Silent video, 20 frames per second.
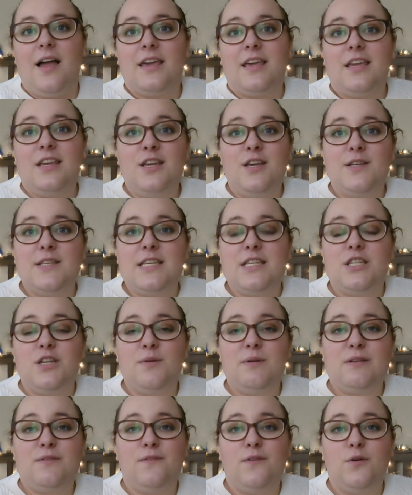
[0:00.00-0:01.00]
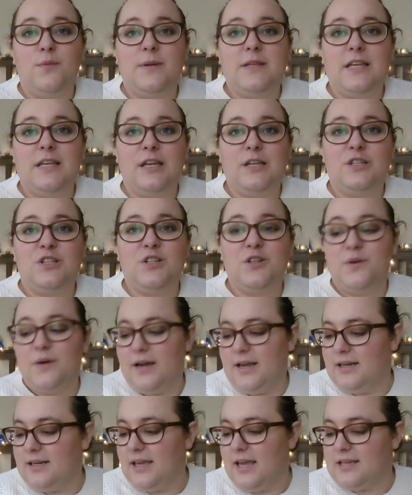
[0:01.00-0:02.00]
I can use it to its full
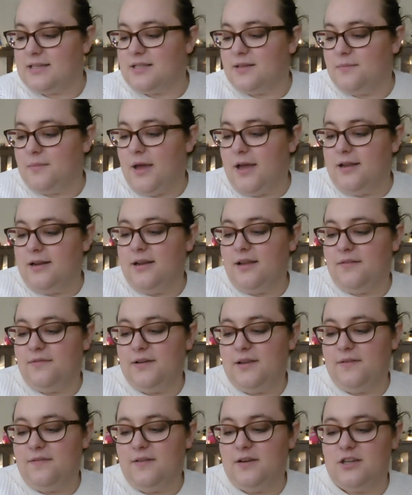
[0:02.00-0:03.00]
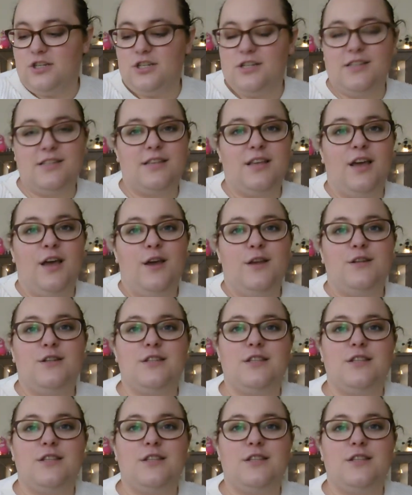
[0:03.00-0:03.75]
potential and get some lovely finishes,